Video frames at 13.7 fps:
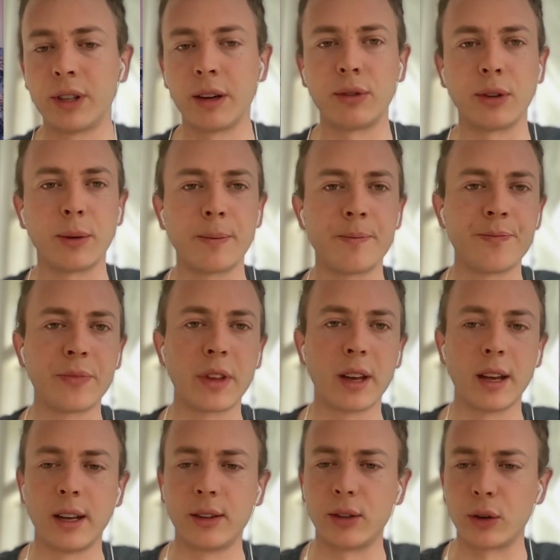gives you.
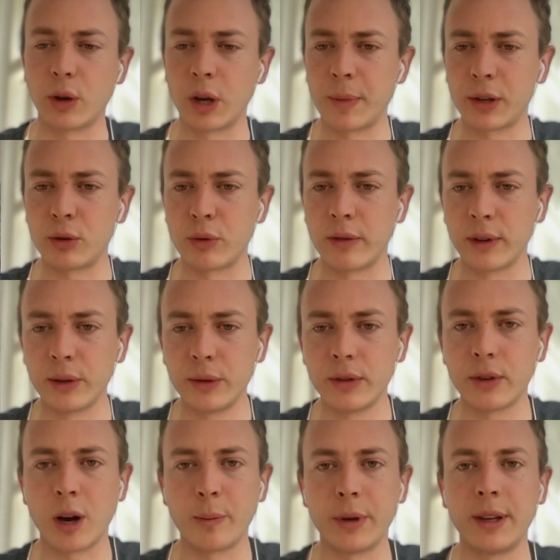So going back to Revolut,
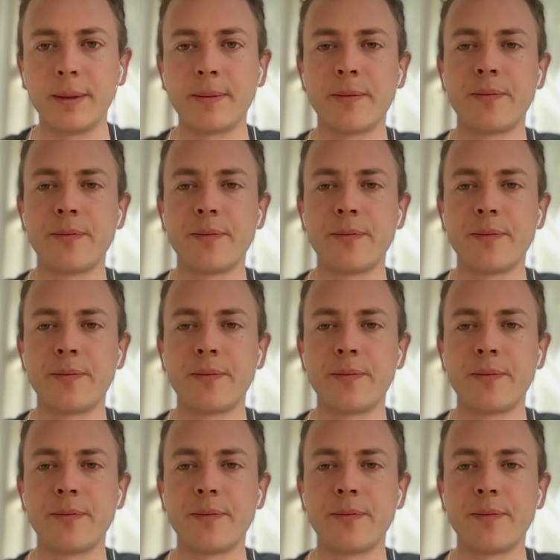copy.